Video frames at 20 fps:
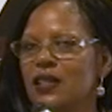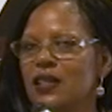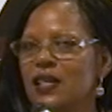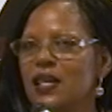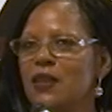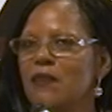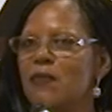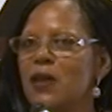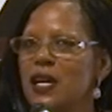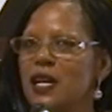
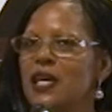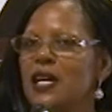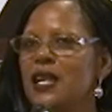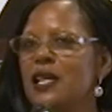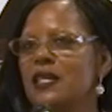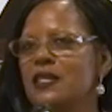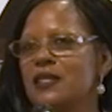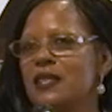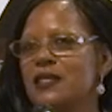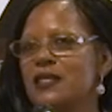in many
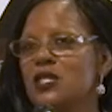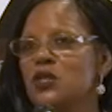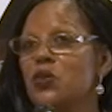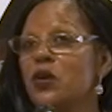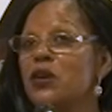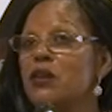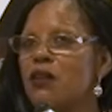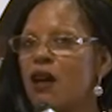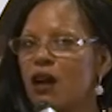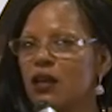instances
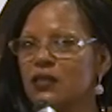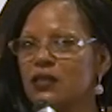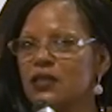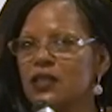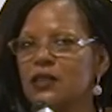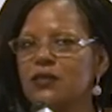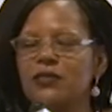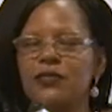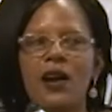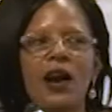we're not.
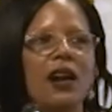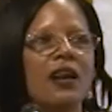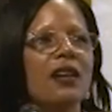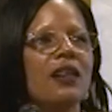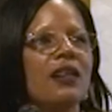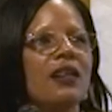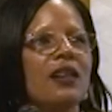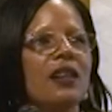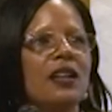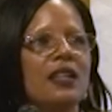In fact,
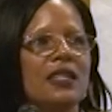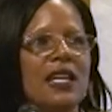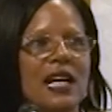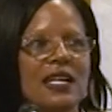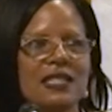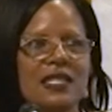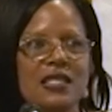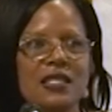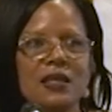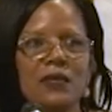the
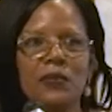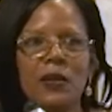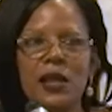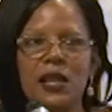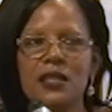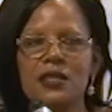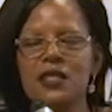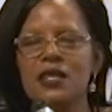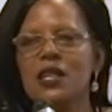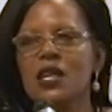
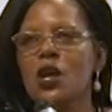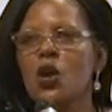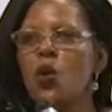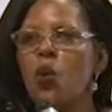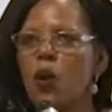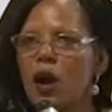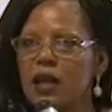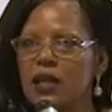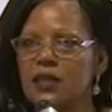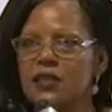accessibility, the
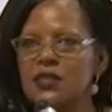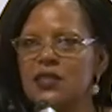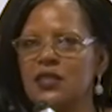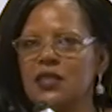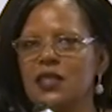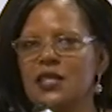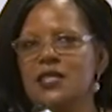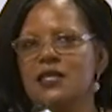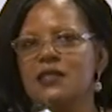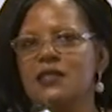quality
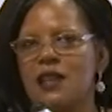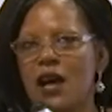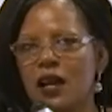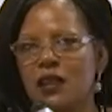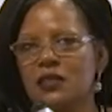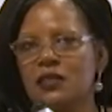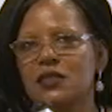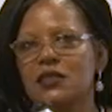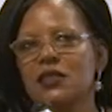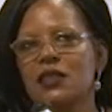is
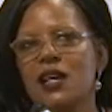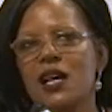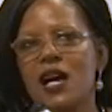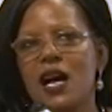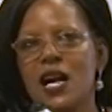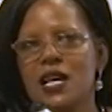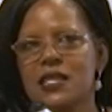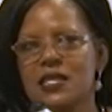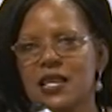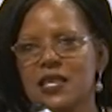not
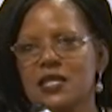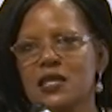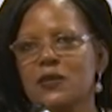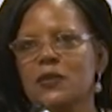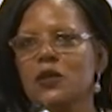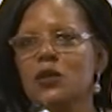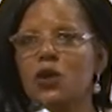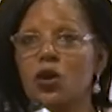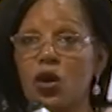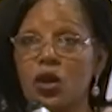
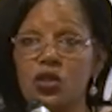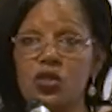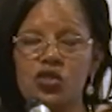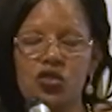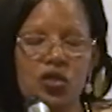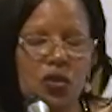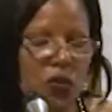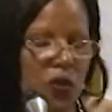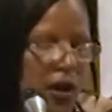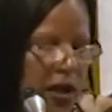accessible
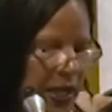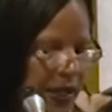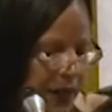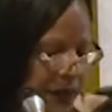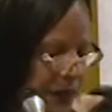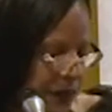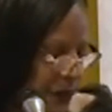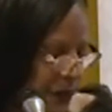countrywide.